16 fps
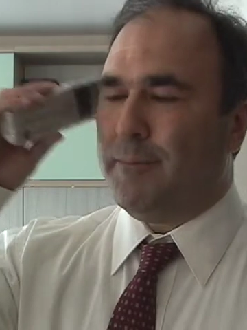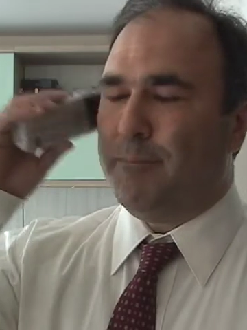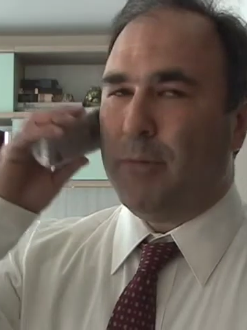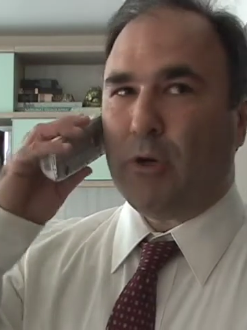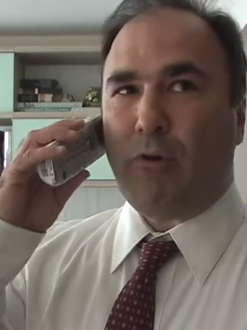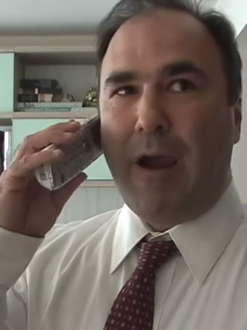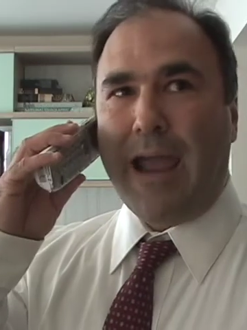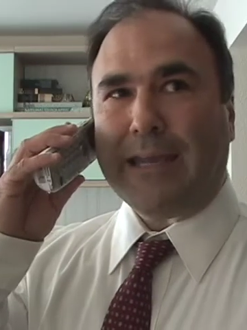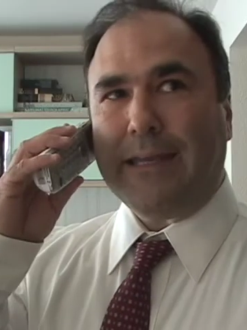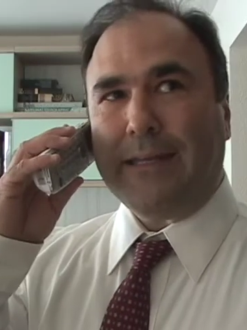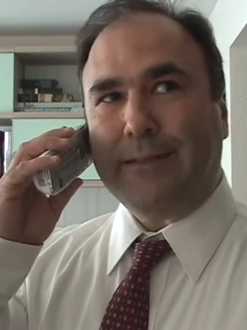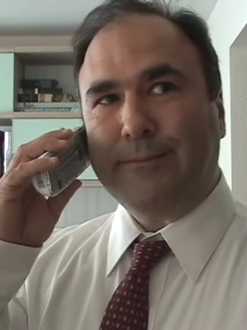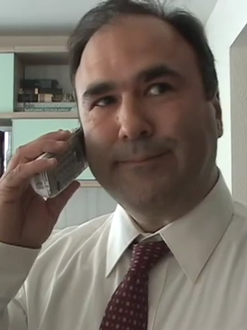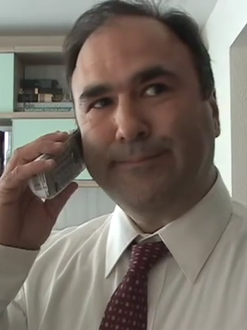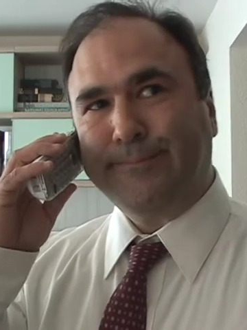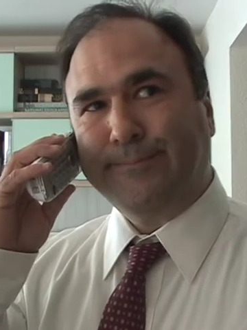
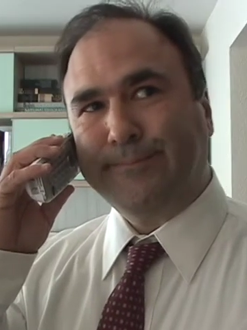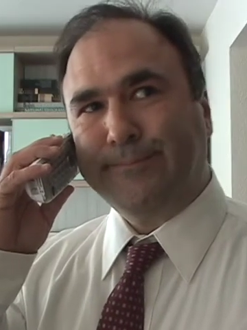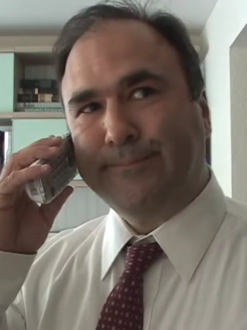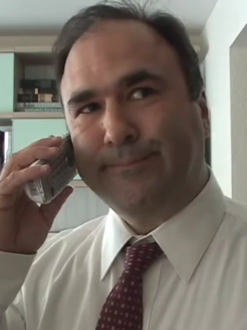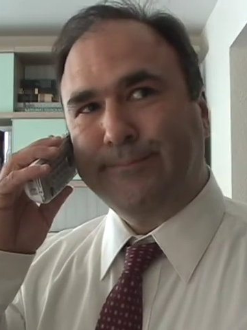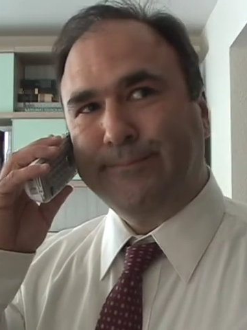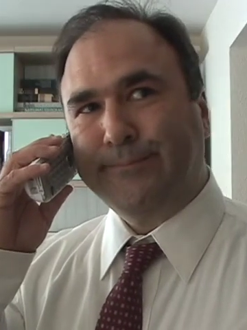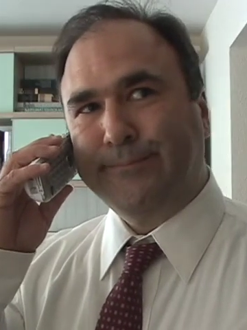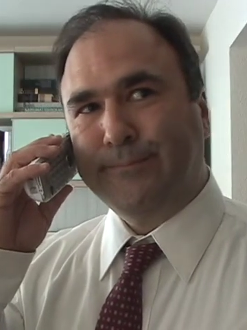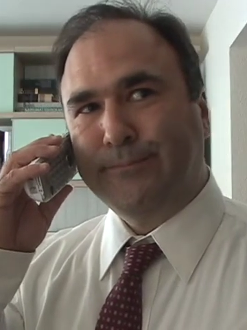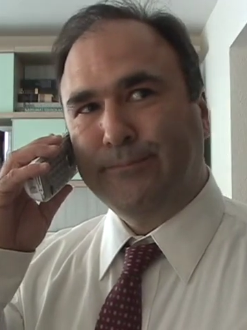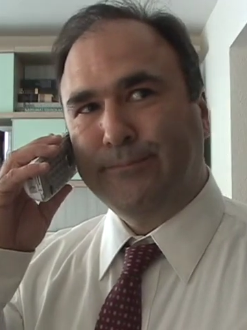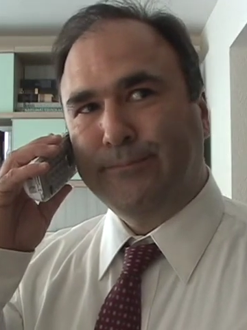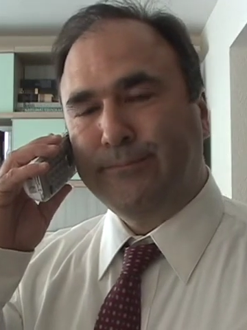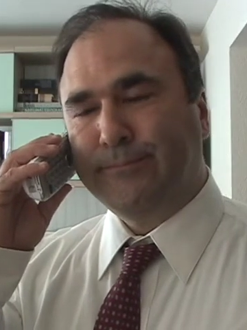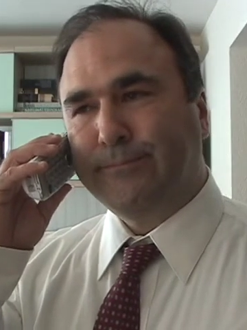McCracken.
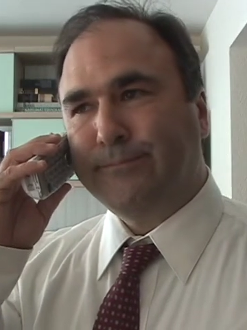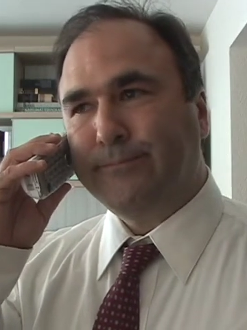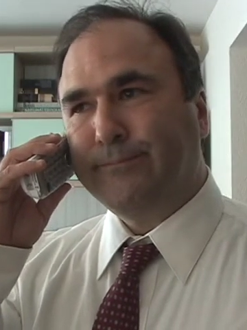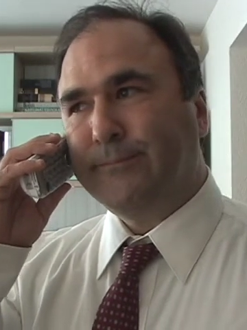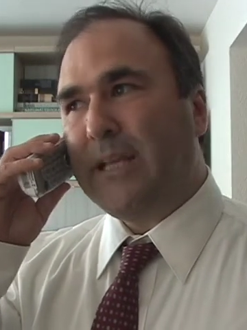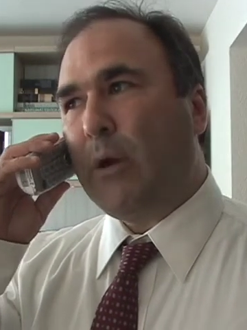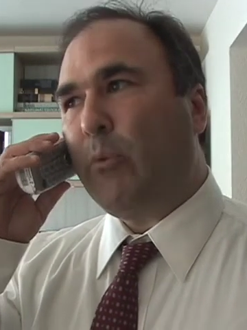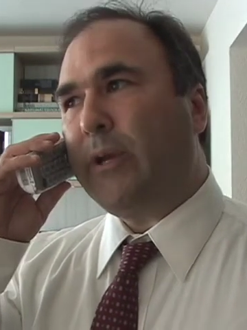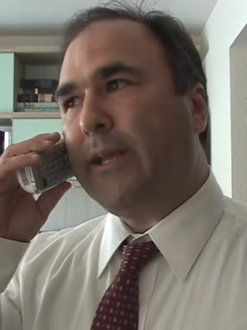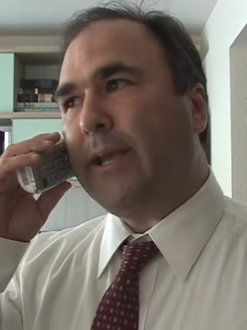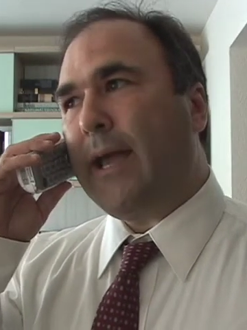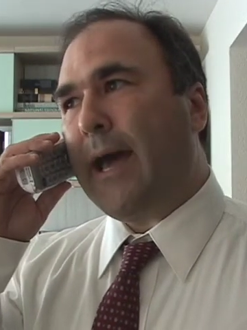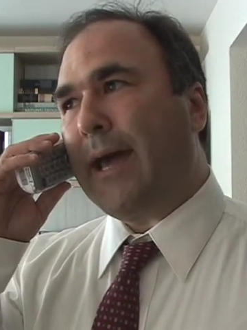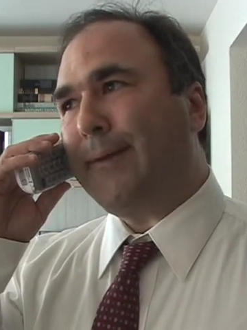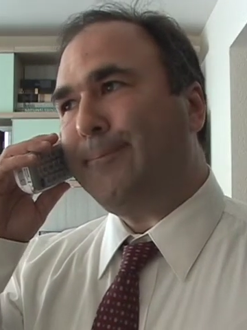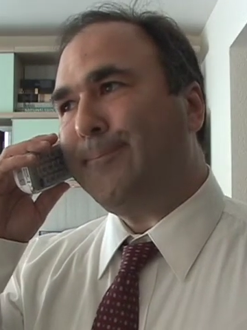Yeah, what do you
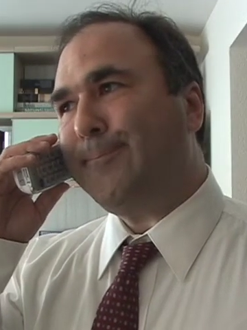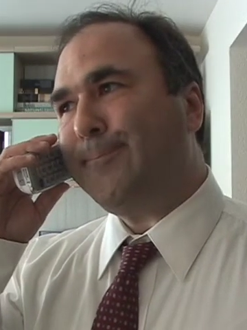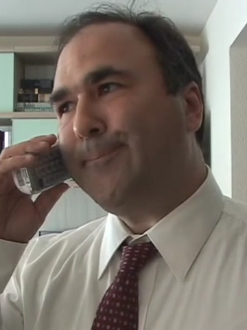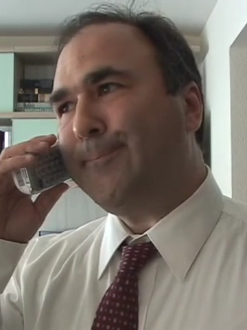got?